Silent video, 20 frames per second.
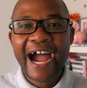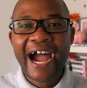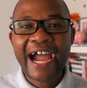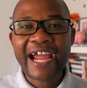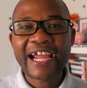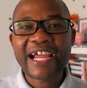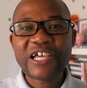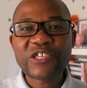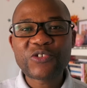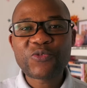
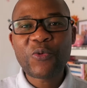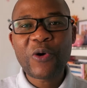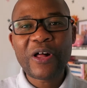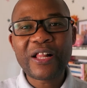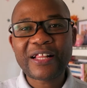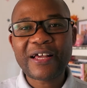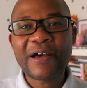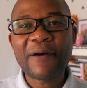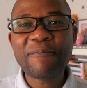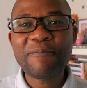Hi guys,
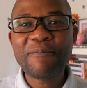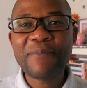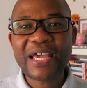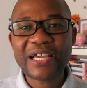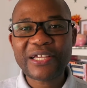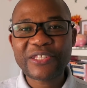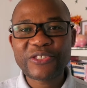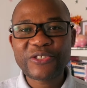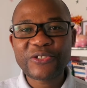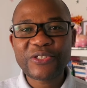welcome
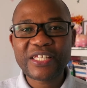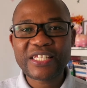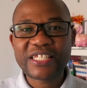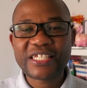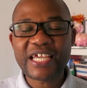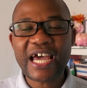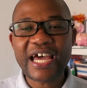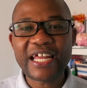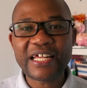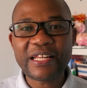back to the
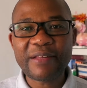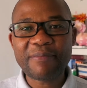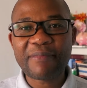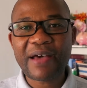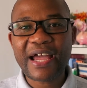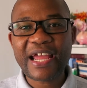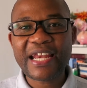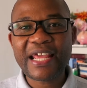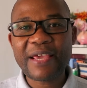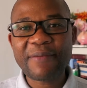channel.
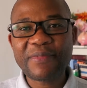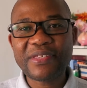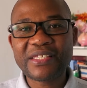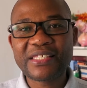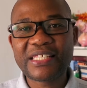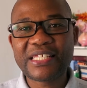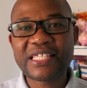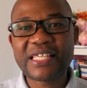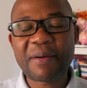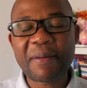My name is
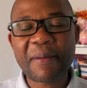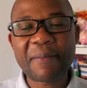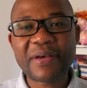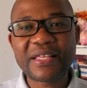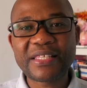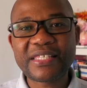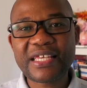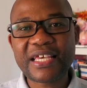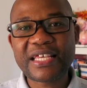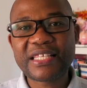Lisema
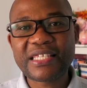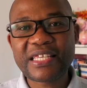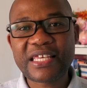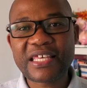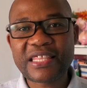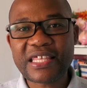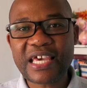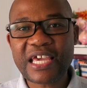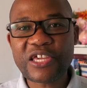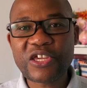
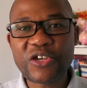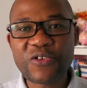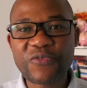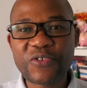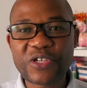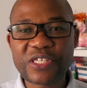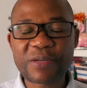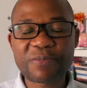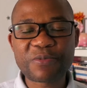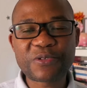Matsietsi. Thank you
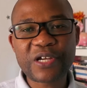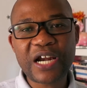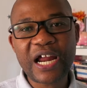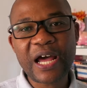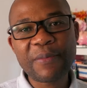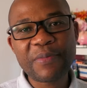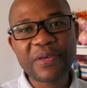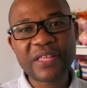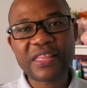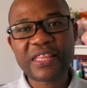for
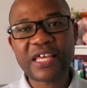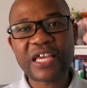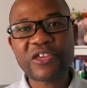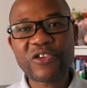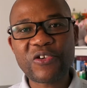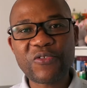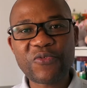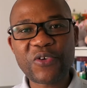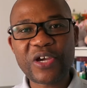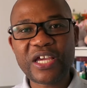subscribing,
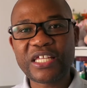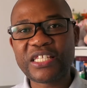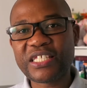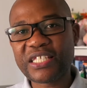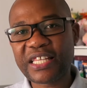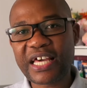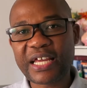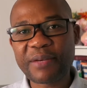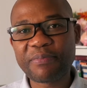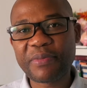thank you for
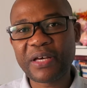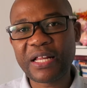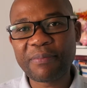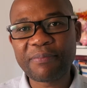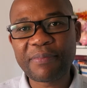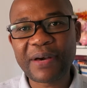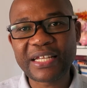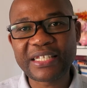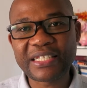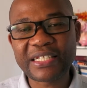hitting that bell
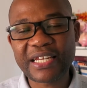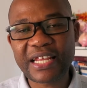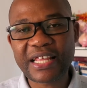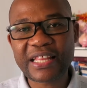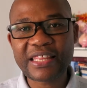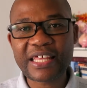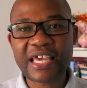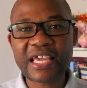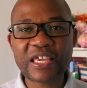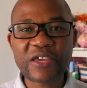button,
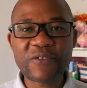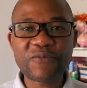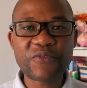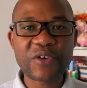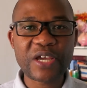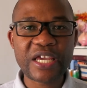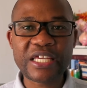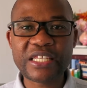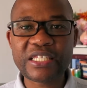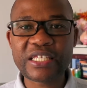and thank you
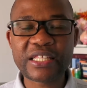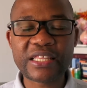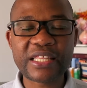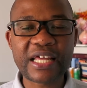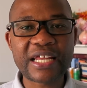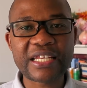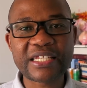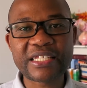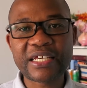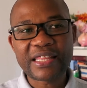for hitting
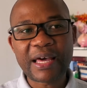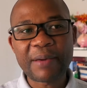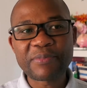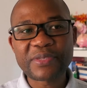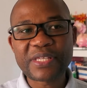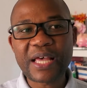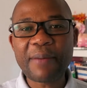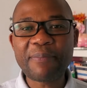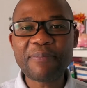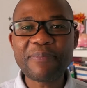that
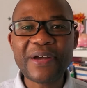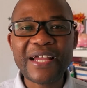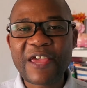thumbs up.